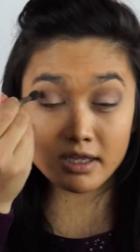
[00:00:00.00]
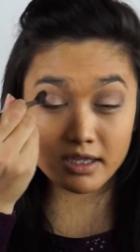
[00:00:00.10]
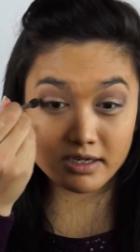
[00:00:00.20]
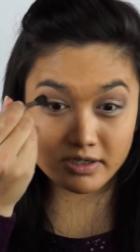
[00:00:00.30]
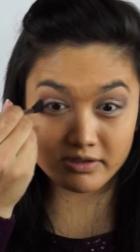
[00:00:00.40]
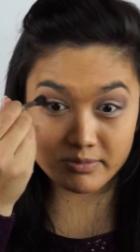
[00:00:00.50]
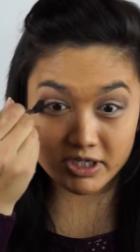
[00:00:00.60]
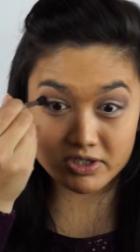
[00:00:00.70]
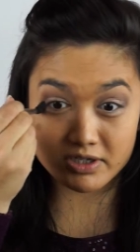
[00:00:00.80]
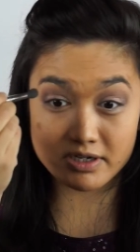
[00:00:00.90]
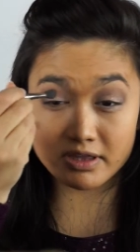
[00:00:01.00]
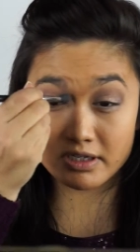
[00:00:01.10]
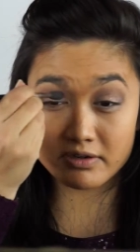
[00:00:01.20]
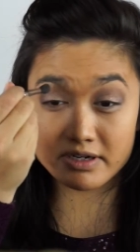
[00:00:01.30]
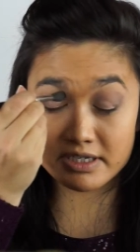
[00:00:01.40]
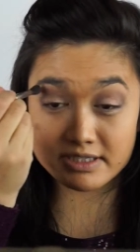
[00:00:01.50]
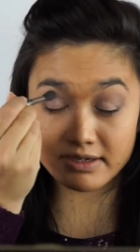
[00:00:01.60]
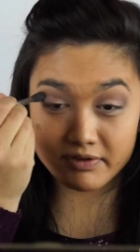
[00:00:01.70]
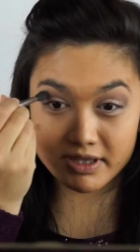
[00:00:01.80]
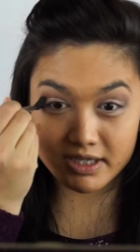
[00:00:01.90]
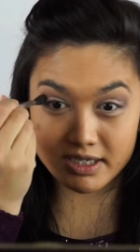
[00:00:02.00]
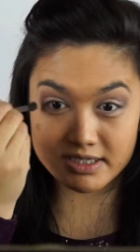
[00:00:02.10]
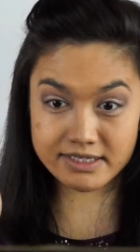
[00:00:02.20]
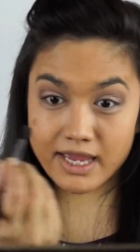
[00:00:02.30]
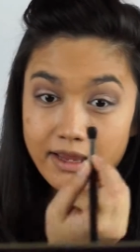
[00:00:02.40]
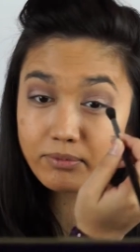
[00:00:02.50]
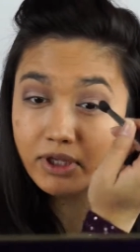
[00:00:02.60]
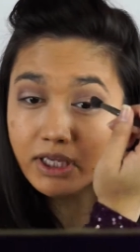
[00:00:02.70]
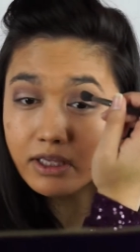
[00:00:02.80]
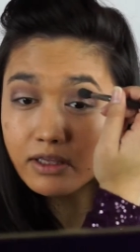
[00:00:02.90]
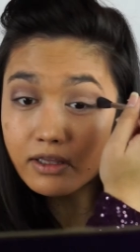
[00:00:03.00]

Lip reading: and just make sure in the crease everything is happy,